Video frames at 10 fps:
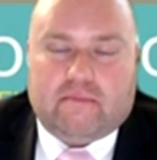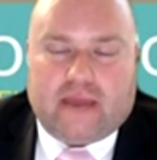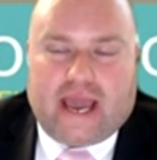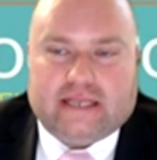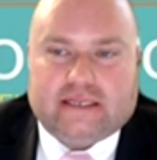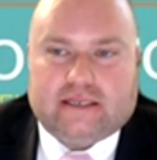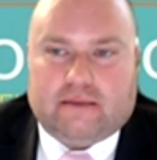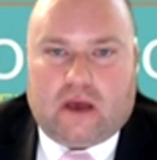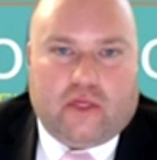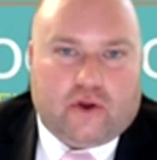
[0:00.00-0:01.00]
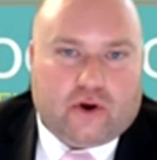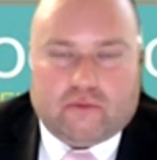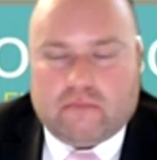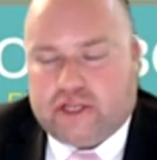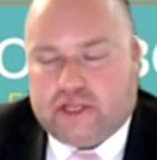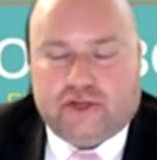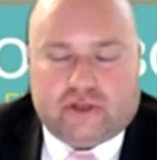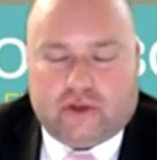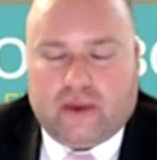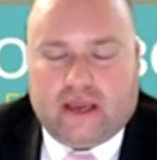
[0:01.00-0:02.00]
has some other
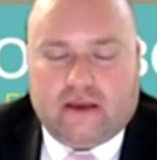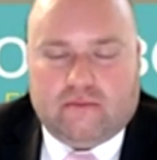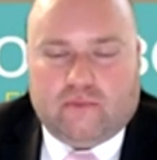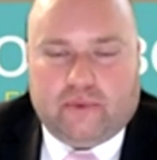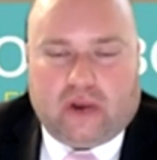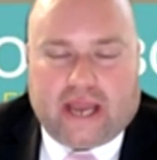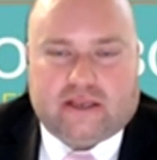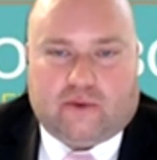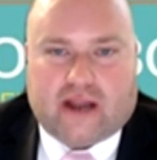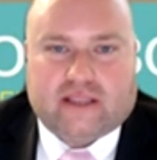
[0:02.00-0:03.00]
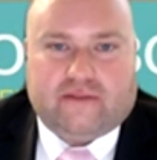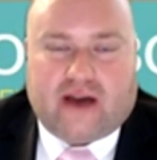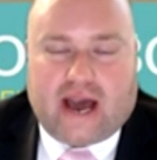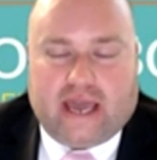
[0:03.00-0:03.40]
issues that we would like to rectify,